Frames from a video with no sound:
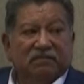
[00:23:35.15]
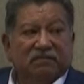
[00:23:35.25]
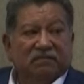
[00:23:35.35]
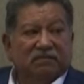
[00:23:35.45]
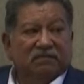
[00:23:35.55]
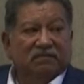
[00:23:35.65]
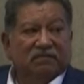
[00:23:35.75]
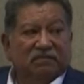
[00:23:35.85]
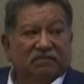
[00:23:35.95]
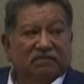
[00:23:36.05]

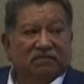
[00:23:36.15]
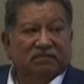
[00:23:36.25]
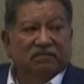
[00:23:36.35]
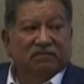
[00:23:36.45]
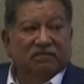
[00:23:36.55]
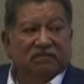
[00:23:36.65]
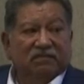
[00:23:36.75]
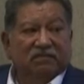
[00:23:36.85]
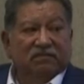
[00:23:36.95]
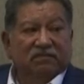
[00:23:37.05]

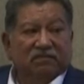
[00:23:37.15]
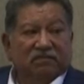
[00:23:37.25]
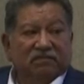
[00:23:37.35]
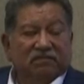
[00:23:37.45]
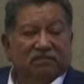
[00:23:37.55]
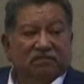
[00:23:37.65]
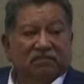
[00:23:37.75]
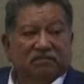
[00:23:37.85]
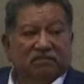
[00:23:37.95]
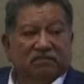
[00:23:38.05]

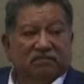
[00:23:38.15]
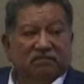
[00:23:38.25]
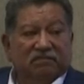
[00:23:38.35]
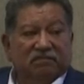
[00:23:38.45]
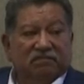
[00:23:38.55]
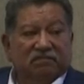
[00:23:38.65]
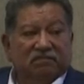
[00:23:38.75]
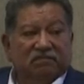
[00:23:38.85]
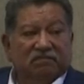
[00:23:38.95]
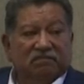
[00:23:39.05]

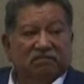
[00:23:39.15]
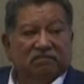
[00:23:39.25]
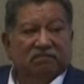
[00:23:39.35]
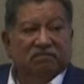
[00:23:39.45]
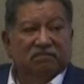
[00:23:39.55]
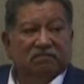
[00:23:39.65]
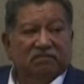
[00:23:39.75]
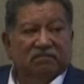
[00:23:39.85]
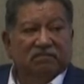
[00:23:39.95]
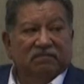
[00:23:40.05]

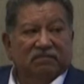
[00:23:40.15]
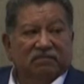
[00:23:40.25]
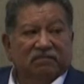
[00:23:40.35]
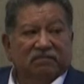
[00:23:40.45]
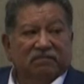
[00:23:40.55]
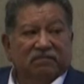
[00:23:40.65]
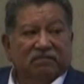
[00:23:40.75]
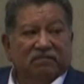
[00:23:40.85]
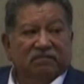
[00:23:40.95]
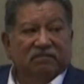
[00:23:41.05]

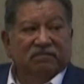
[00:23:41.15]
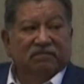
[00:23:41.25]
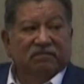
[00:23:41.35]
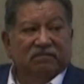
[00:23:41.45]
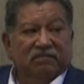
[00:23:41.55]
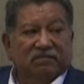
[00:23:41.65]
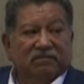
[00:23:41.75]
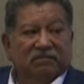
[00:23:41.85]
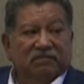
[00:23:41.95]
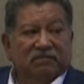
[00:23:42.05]

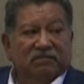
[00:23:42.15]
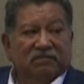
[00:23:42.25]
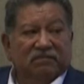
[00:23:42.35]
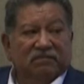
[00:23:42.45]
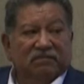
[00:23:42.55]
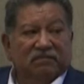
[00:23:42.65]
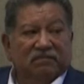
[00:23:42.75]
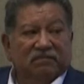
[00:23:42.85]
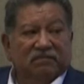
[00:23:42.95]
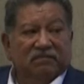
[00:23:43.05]
The person shown says nothing.